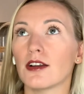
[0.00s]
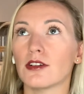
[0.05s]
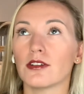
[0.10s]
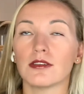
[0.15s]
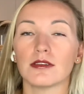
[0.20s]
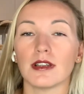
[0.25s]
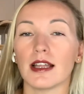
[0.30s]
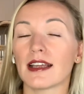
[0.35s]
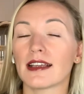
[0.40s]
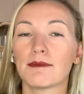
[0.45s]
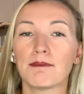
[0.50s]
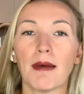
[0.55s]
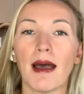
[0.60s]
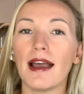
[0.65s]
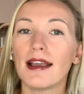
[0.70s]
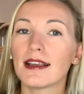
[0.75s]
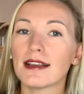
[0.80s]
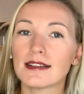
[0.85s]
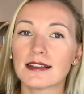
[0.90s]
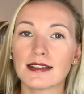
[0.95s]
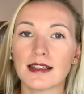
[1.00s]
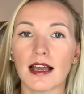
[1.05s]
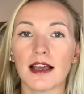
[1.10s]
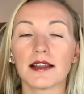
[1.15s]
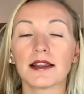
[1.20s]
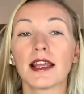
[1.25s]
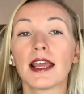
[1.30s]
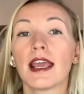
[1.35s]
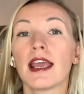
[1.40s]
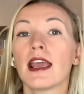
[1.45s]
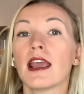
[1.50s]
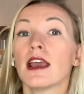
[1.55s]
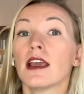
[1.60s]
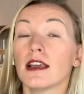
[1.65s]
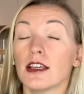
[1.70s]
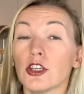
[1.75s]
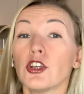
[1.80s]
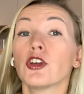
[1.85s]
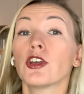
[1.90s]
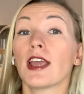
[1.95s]
like Pakistan,
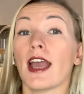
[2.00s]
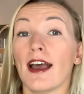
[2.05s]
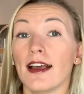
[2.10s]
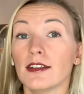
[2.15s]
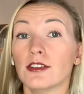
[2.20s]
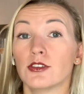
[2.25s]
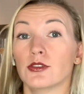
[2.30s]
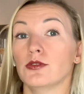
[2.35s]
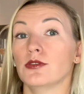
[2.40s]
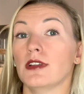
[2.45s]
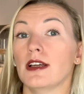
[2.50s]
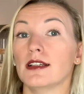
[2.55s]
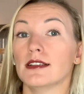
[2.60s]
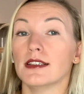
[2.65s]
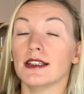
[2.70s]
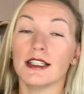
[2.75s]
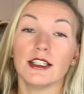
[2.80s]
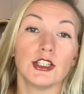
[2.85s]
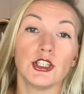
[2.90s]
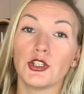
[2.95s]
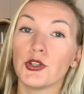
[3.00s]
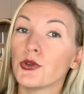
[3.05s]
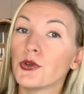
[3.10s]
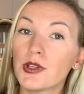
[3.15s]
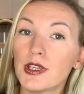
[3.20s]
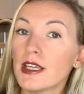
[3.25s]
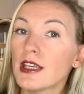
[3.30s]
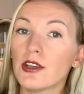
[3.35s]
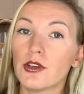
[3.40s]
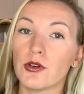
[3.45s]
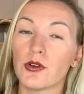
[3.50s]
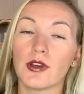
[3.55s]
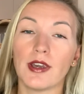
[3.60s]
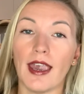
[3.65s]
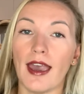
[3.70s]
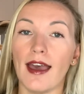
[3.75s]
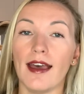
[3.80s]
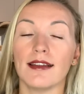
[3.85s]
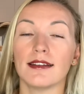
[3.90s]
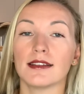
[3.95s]
you can't do that. In UAE, you
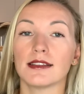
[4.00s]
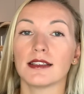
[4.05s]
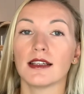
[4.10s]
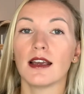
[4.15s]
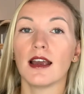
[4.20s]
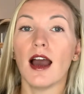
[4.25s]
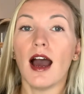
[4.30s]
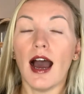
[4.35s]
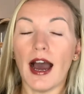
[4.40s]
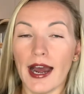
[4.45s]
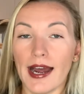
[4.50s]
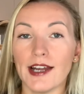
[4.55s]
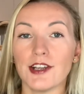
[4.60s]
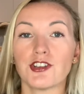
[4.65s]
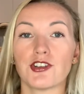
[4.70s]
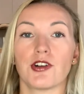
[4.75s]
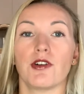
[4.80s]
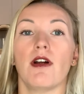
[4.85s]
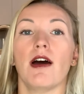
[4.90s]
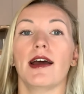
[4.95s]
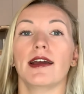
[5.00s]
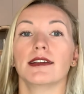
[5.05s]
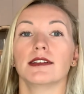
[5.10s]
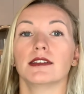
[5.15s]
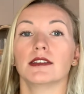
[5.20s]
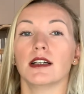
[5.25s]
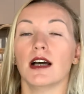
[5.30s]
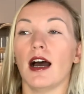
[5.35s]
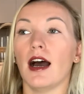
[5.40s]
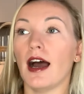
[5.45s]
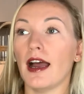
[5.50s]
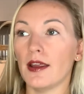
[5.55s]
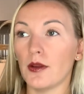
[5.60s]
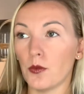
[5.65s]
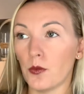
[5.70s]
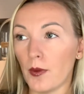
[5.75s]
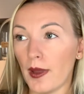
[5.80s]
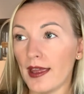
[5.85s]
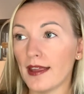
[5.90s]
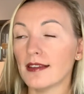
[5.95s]
can't. I tried. I
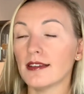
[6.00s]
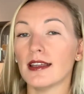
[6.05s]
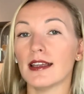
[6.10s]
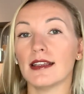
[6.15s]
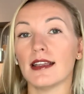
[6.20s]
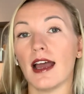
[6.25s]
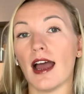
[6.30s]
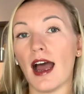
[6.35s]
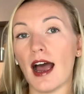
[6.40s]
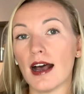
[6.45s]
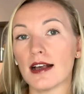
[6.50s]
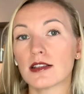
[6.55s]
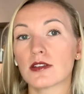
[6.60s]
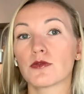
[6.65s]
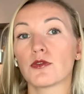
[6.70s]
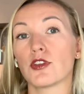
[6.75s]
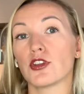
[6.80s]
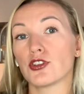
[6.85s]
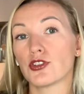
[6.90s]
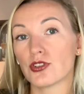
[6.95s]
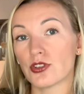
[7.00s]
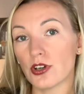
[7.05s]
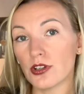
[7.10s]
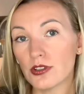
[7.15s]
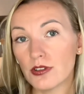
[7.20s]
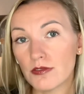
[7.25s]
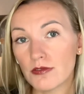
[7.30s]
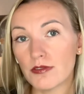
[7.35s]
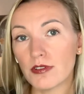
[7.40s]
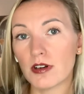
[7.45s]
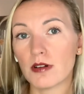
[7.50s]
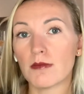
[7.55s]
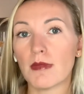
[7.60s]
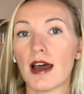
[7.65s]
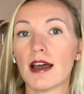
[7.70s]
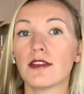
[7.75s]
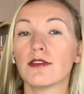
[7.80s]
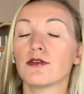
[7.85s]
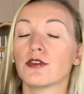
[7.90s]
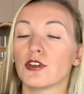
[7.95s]
went and I asked for the certain
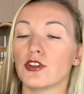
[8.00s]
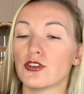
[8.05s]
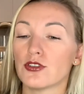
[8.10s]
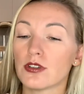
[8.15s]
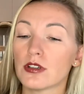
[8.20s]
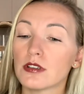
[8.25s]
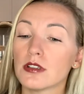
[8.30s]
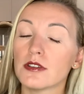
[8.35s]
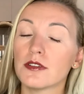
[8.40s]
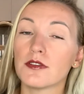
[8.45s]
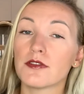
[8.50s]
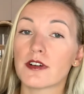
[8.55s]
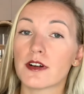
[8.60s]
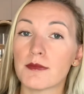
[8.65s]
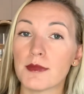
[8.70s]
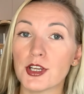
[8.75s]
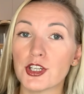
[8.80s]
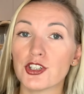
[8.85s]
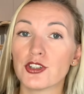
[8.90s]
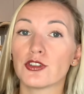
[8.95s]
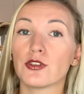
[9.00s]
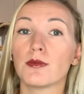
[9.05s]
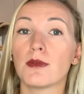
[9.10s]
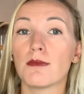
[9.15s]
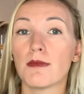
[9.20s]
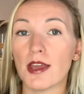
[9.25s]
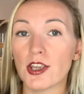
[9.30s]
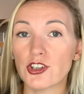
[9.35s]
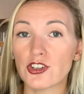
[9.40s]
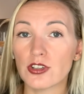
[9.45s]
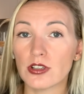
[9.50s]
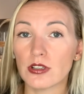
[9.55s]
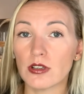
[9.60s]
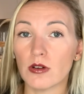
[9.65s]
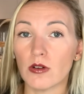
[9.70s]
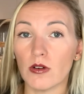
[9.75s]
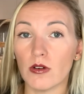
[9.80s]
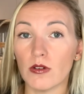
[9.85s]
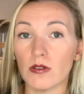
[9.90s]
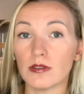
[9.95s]
format, for the certain information to be mentioned
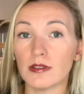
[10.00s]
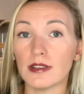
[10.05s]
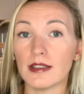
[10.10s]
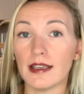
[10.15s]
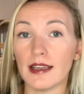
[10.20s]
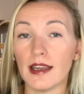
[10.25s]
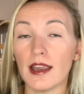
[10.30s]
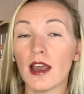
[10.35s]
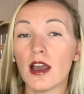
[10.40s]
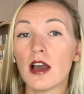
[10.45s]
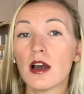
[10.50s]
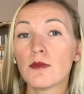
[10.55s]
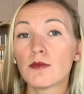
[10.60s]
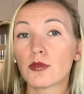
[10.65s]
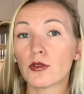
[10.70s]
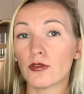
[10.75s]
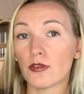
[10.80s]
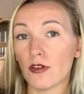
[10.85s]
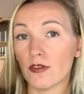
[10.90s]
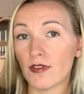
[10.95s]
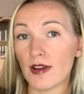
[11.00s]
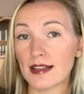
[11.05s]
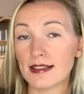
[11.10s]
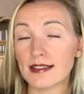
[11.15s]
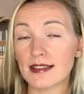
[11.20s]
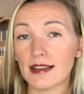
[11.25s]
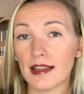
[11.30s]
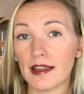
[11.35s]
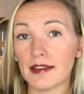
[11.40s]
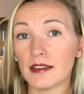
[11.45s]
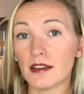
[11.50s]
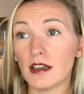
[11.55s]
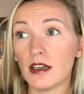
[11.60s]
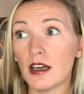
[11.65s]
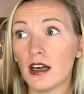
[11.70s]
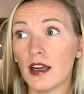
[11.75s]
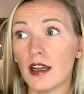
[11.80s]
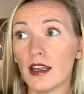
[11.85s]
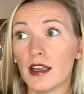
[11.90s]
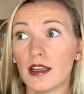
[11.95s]
on the proof of funds letter.
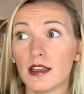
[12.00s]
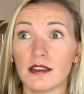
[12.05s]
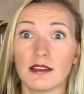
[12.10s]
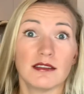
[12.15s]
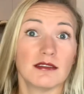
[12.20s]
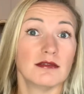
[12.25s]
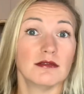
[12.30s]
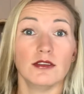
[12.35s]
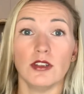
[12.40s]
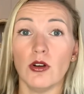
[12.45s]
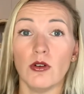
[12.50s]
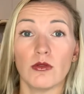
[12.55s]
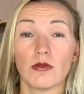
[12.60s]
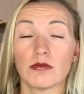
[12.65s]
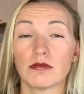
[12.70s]
No.